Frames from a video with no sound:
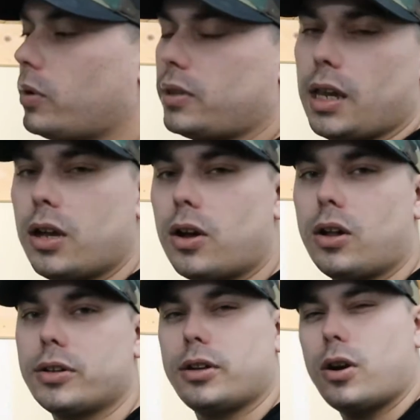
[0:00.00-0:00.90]
what they
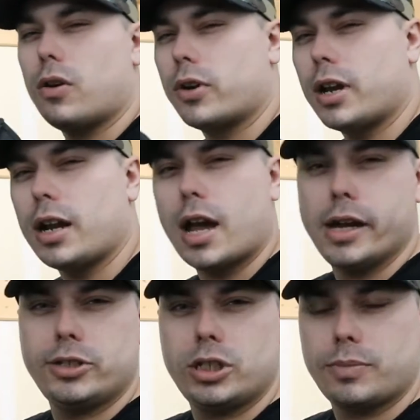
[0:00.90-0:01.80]
called an overnight
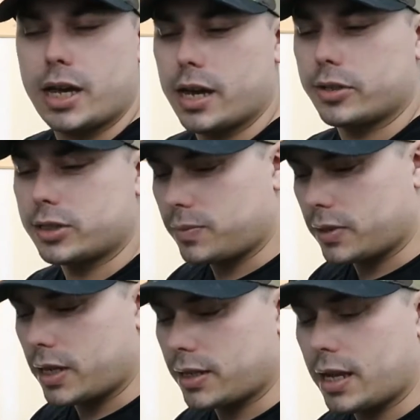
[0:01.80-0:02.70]
hygiene bag or
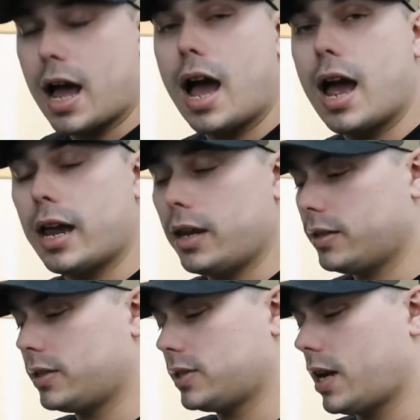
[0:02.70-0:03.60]
something like that.
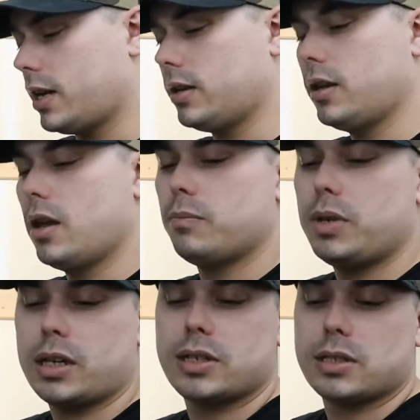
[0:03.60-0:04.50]
I decided,
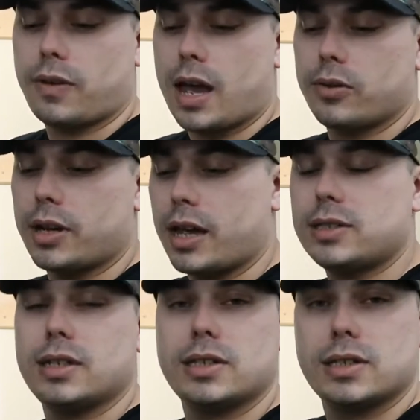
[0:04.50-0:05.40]
because of how
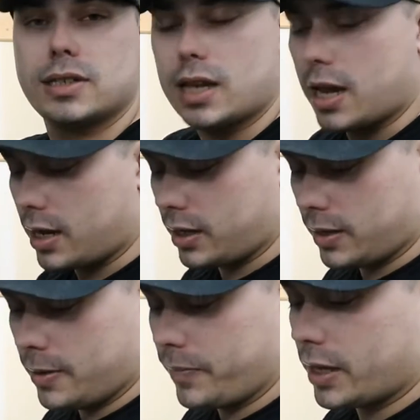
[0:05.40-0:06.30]
nice it is inside,
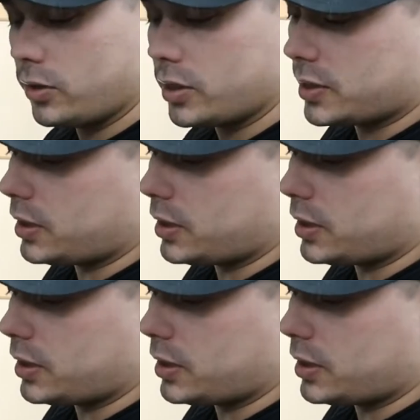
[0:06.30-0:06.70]
and you can